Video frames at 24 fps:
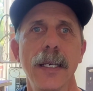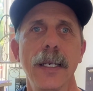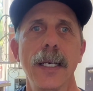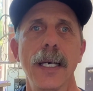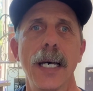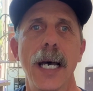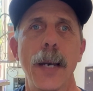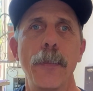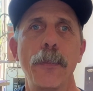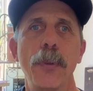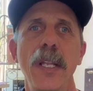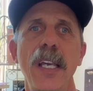
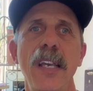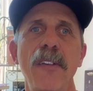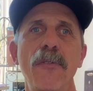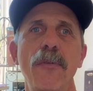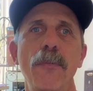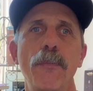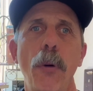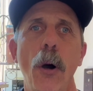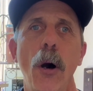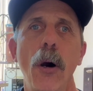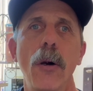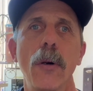I
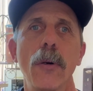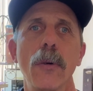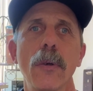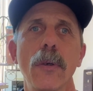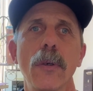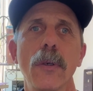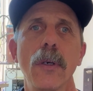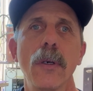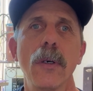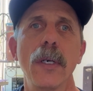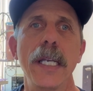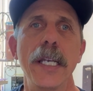believe
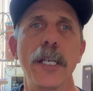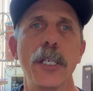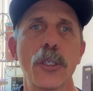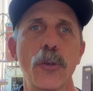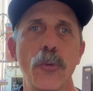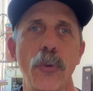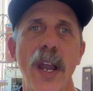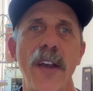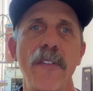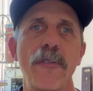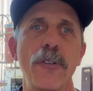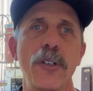Paul is
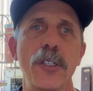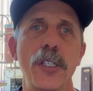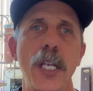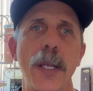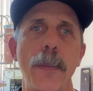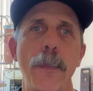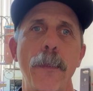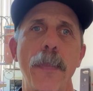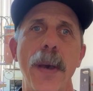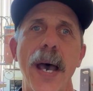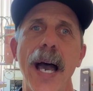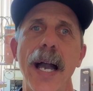
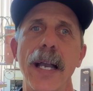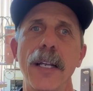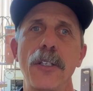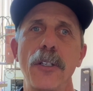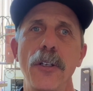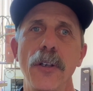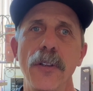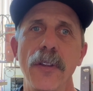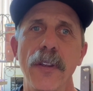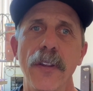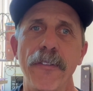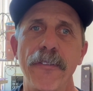referencing back
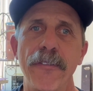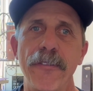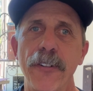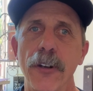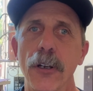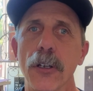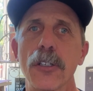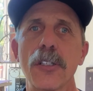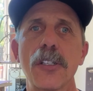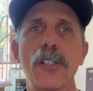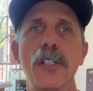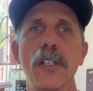to the
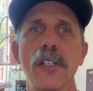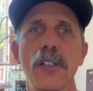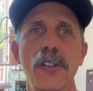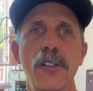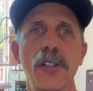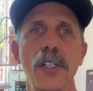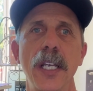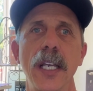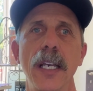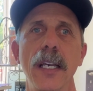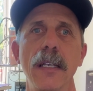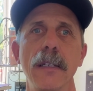first
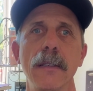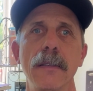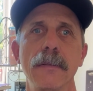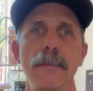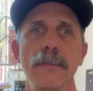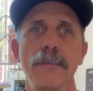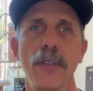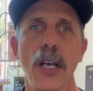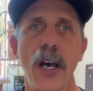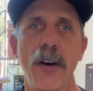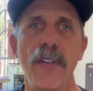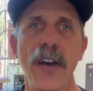sin
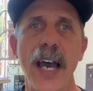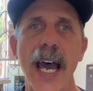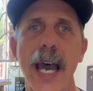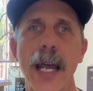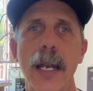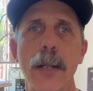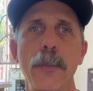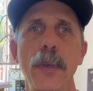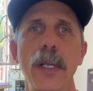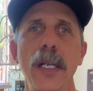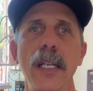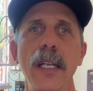of
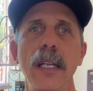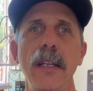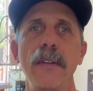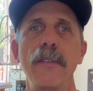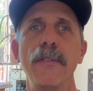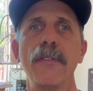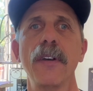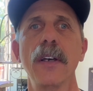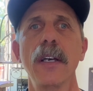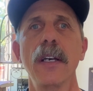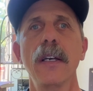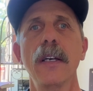Adam and
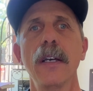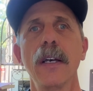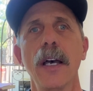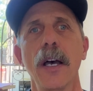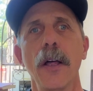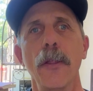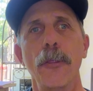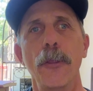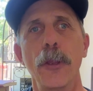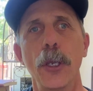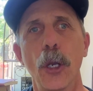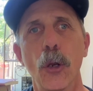Eve,
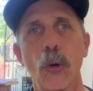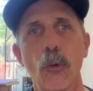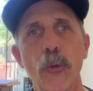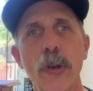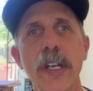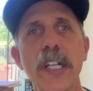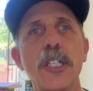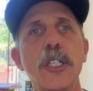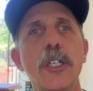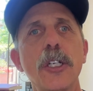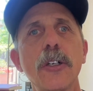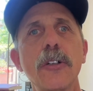the
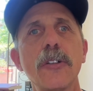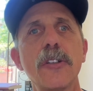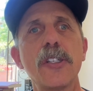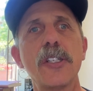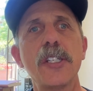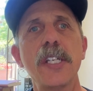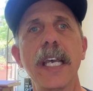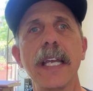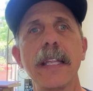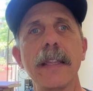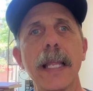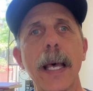original
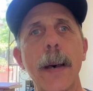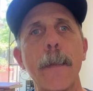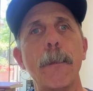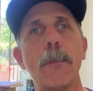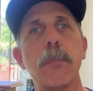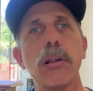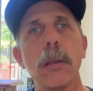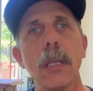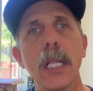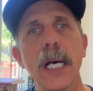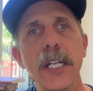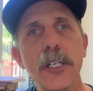sin that
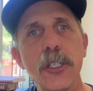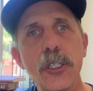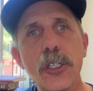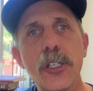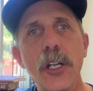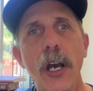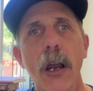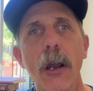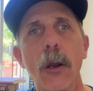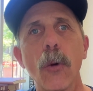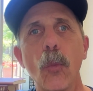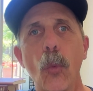plunged
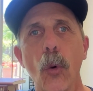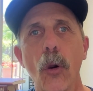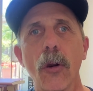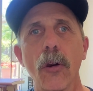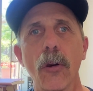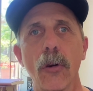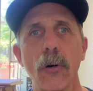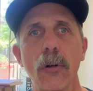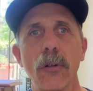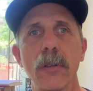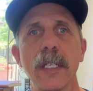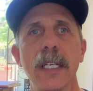our
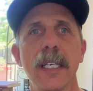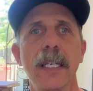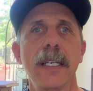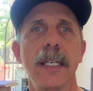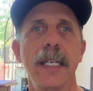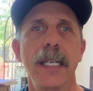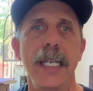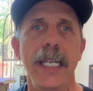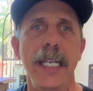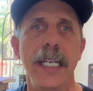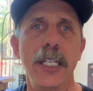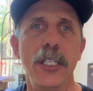world
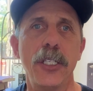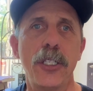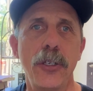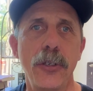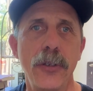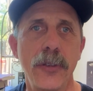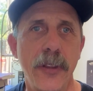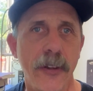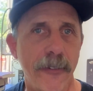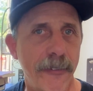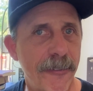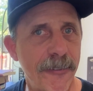into
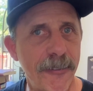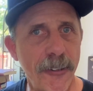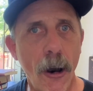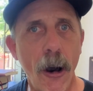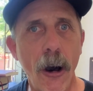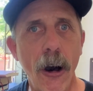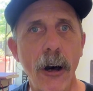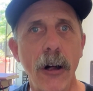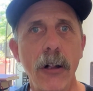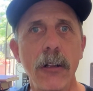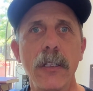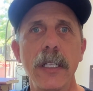the
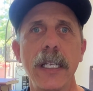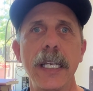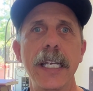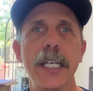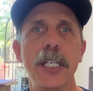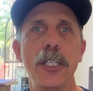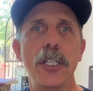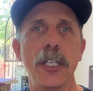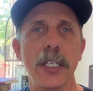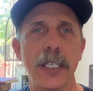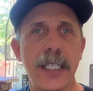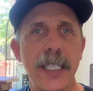fall,
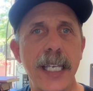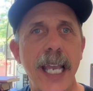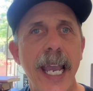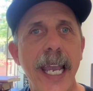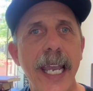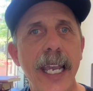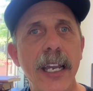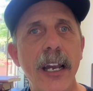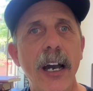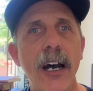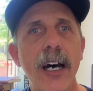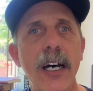into
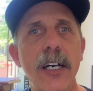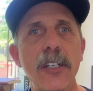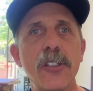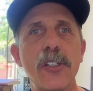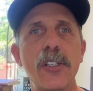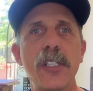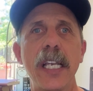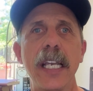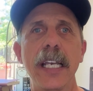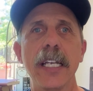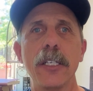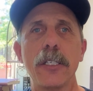chaos,
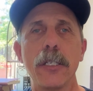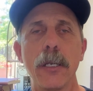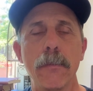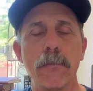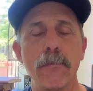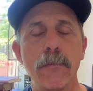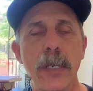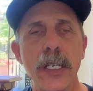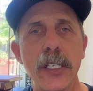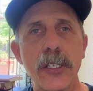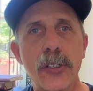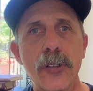into
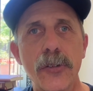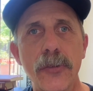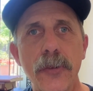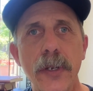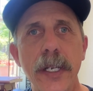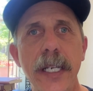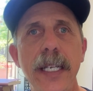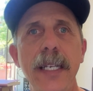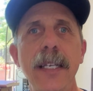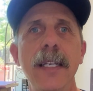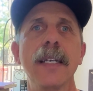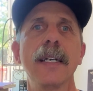
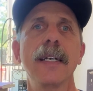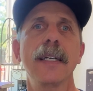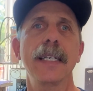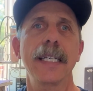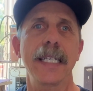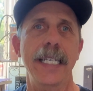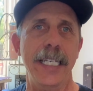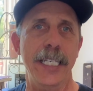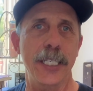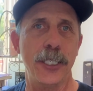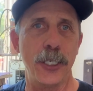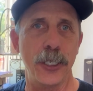misery,
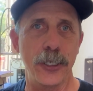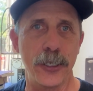into